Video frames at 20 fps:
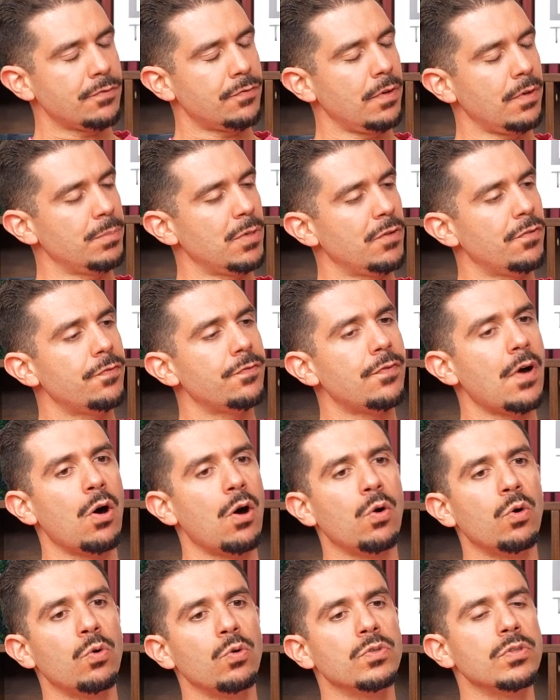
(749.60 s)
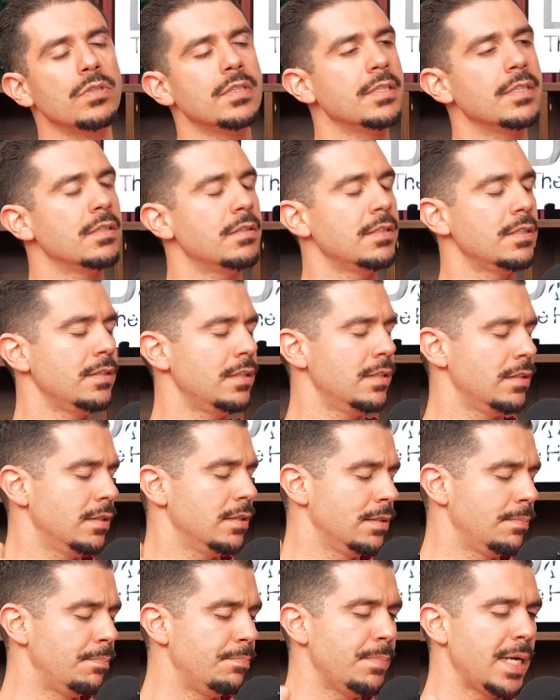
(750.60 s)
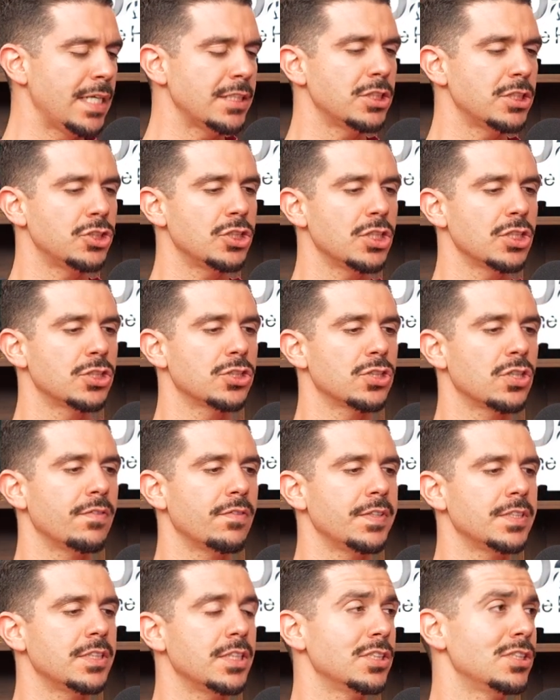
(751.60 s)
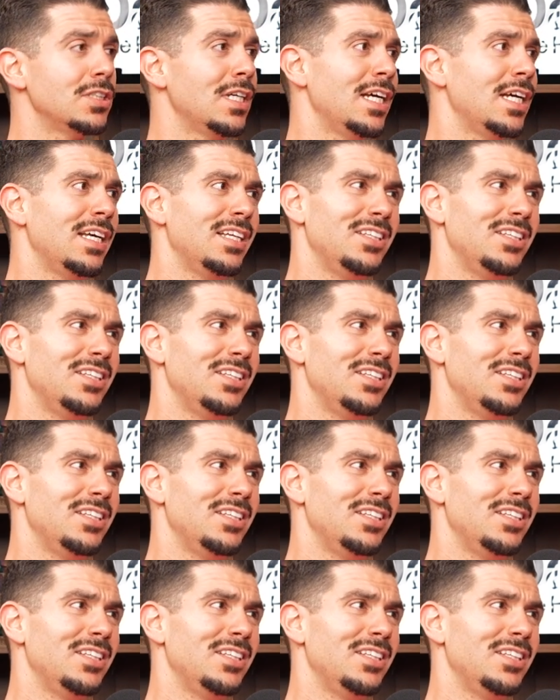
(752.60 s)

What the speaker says: from the phone, the messaging services.